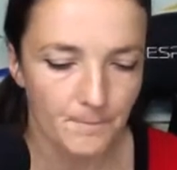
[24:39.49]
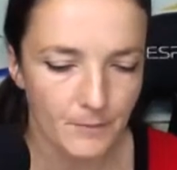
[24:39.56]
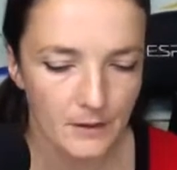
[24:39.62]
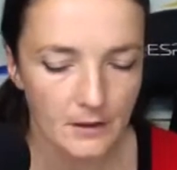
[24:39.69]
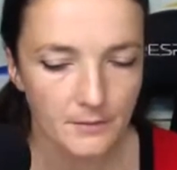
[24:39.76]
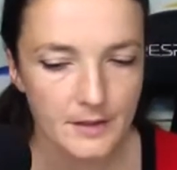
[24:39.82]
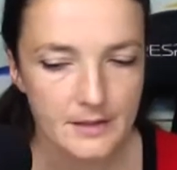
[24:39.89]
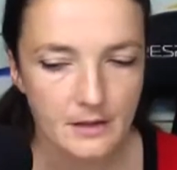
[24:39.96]

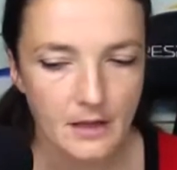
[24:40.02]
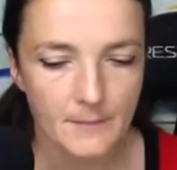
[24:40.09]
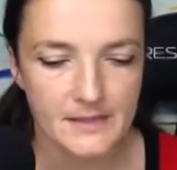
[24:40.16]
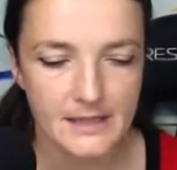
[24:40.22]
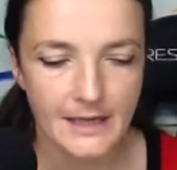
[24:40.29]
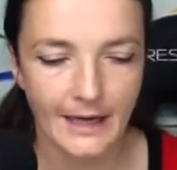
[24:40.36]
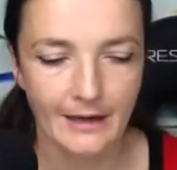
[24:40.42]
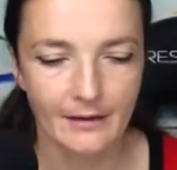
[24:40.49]
The reason I'm
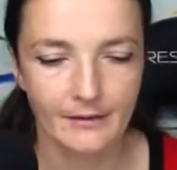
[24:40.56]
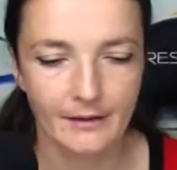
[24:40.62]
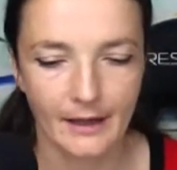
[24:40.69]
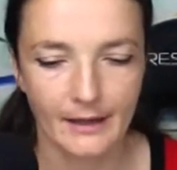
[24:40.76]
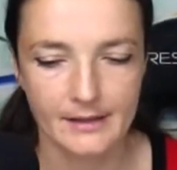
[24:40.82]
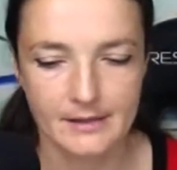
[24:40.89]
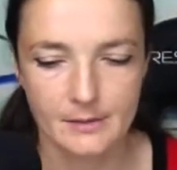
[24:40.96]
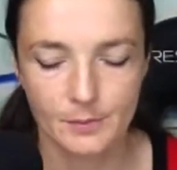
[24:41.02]
saying
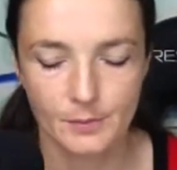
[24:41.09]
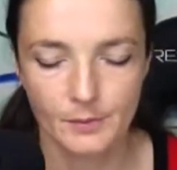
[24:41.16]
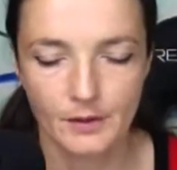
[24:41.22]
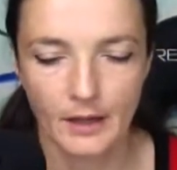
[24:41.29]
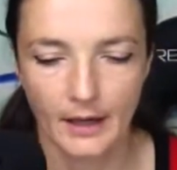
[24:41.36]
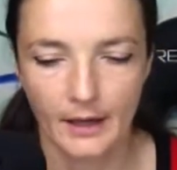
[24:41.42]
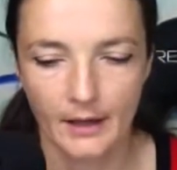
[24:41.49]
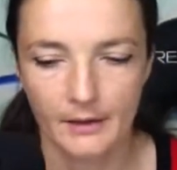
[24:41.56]
that is
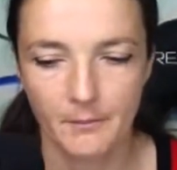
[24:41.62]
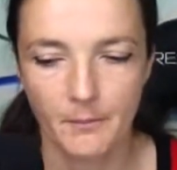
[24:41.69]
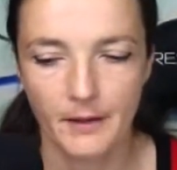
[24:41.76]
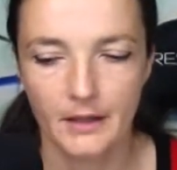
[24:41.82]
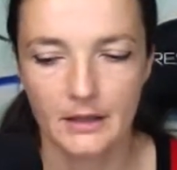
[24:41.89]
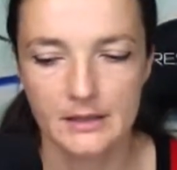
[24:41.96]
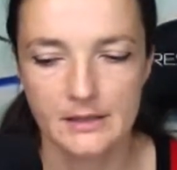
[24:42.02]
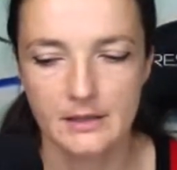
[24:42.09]
that
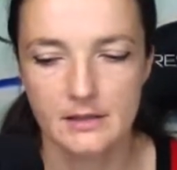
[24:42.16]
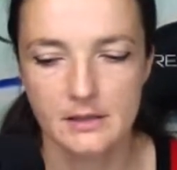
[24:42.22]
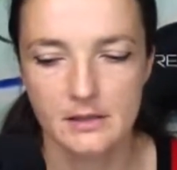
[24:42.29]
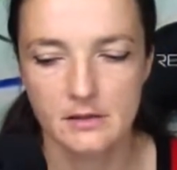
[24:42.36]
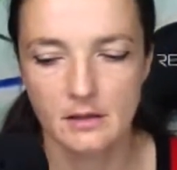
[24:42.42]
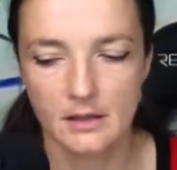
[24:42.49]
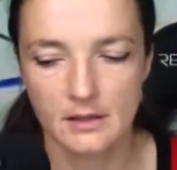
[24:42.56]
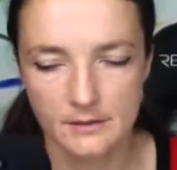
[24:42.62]
because
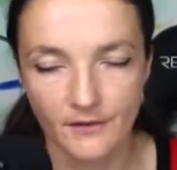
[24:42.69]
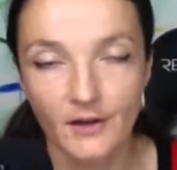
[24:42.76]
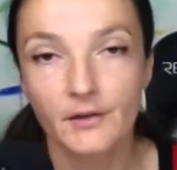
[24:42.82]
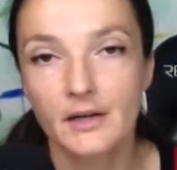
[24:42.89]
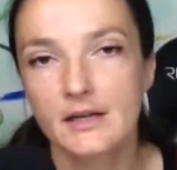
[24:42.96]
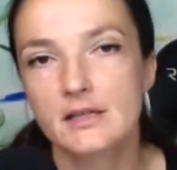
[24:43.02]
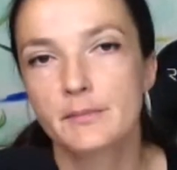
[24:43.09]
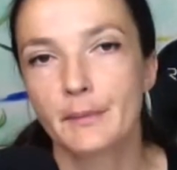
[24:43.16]
it's
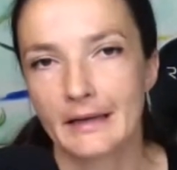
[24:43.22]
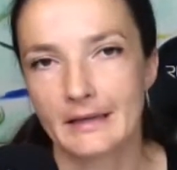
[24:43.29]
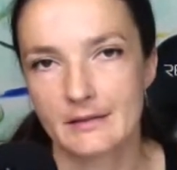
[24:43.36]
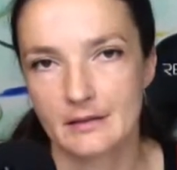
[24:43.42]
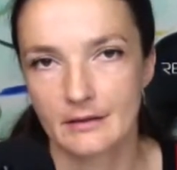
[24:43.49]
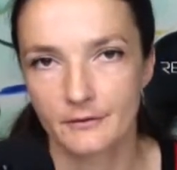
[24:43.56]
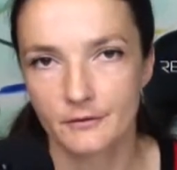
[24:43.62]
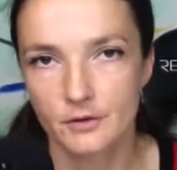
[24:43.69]
very
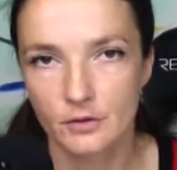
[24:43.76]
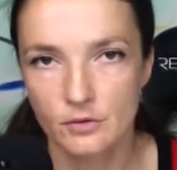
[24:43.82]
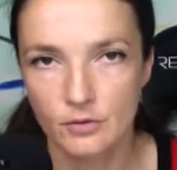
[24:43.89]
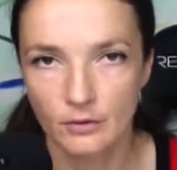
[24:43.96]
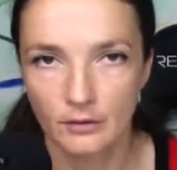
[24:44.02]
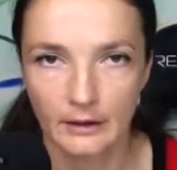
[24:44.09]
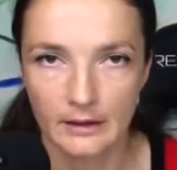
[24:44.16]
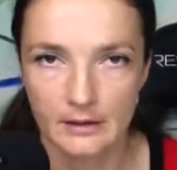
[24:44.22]
expensive to
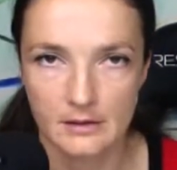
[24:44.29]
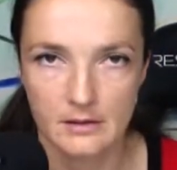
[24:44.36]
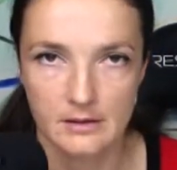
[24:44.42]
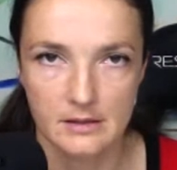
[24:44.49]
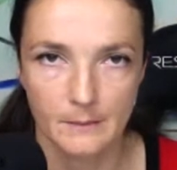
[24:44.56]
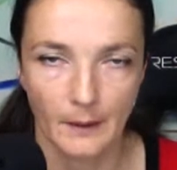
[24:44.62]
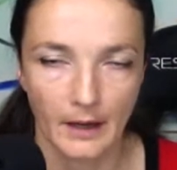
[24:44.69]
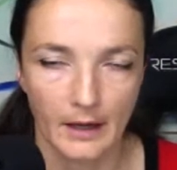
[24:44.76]
do things in
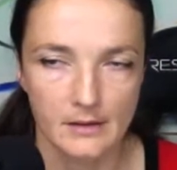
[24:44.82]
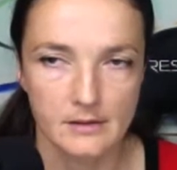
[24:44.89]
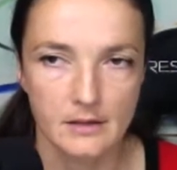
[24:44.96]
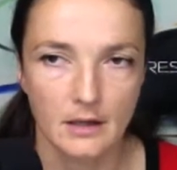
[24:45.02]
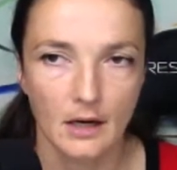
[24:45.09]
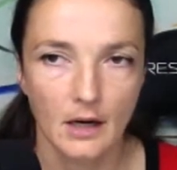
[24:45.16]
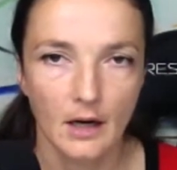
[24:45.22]
space.